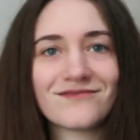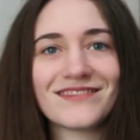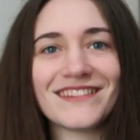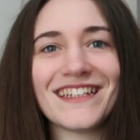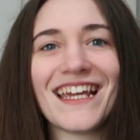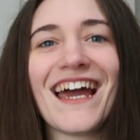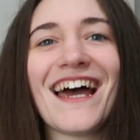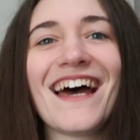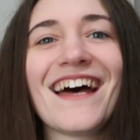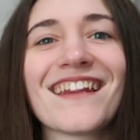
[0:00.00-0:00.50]

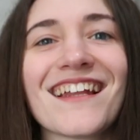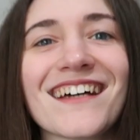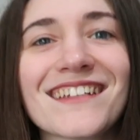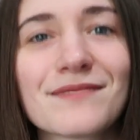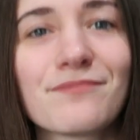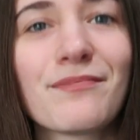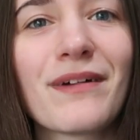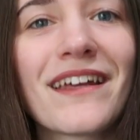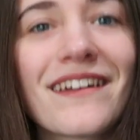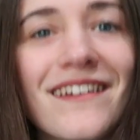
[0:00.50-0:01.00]
Yeah,
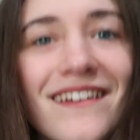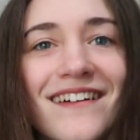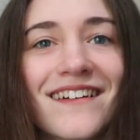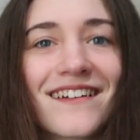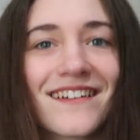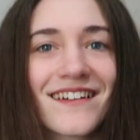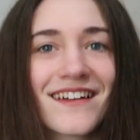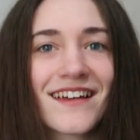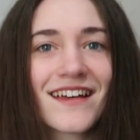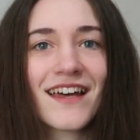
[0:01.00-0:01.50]
that's
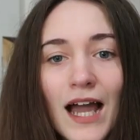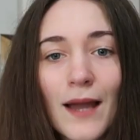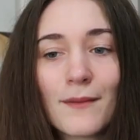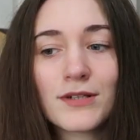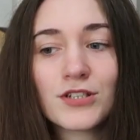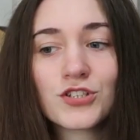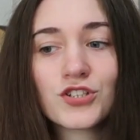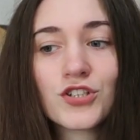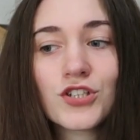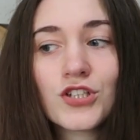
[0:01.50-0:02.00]
better. I'm
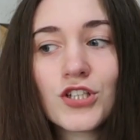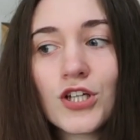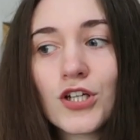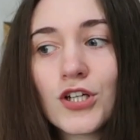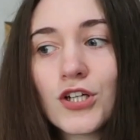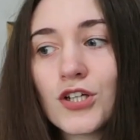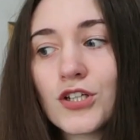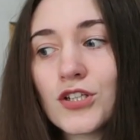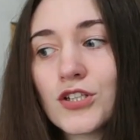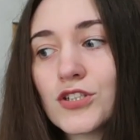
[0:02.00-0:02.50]
going to show
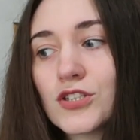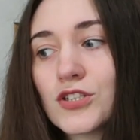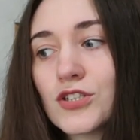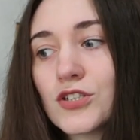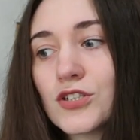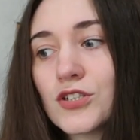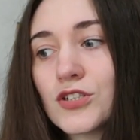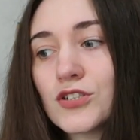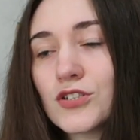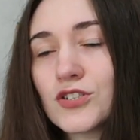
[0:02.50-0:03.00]
you
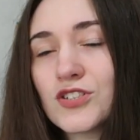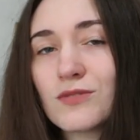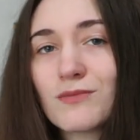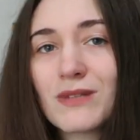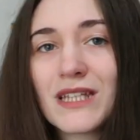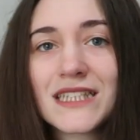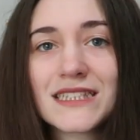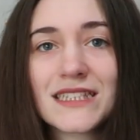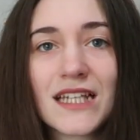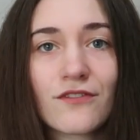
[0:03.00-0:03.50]
some
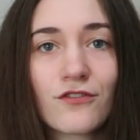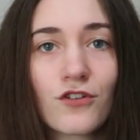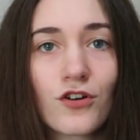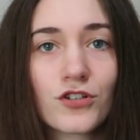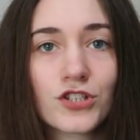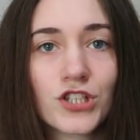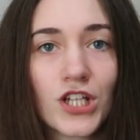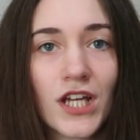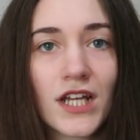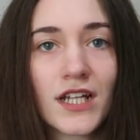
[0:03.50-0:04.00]
things that I've
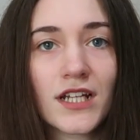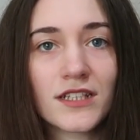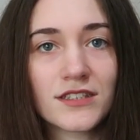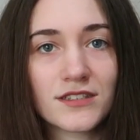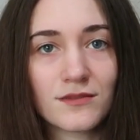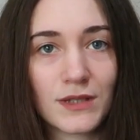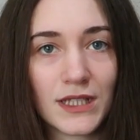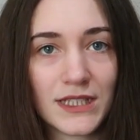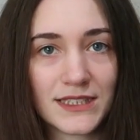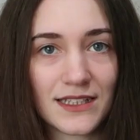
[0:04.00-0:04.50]
crocheted and
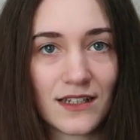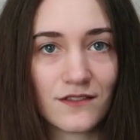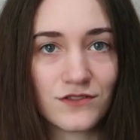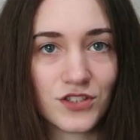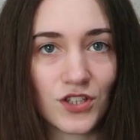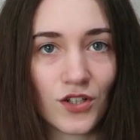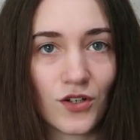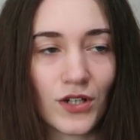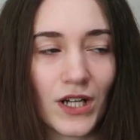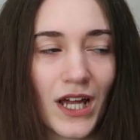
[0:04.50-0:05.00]
some things that I've
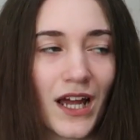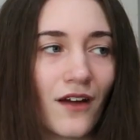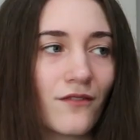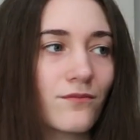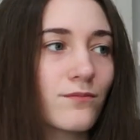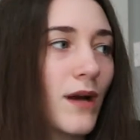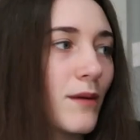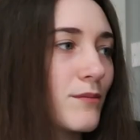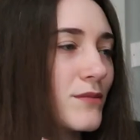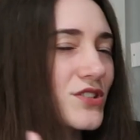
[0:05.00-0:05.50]
sewn.
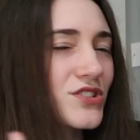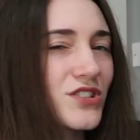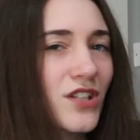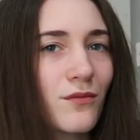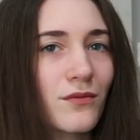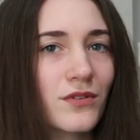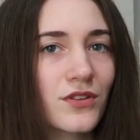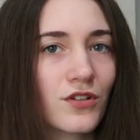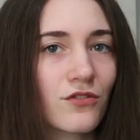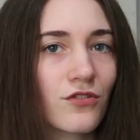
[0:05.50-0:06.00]
I'm going to
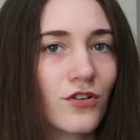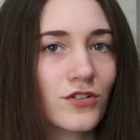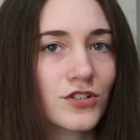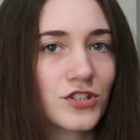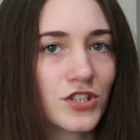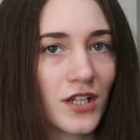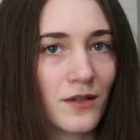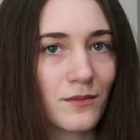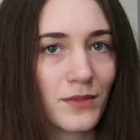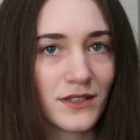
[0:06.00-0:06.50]
start with the
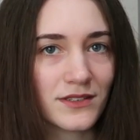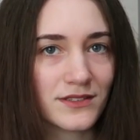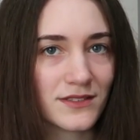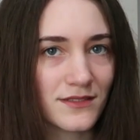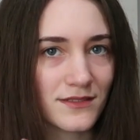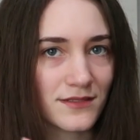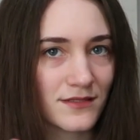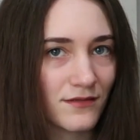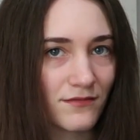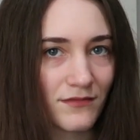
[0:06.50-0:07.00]
crocheted
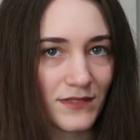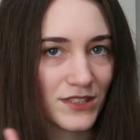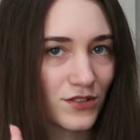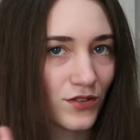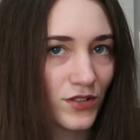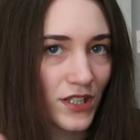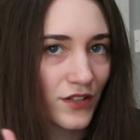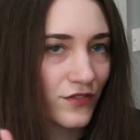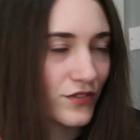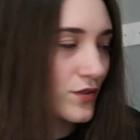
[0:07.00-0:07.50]
because it's only a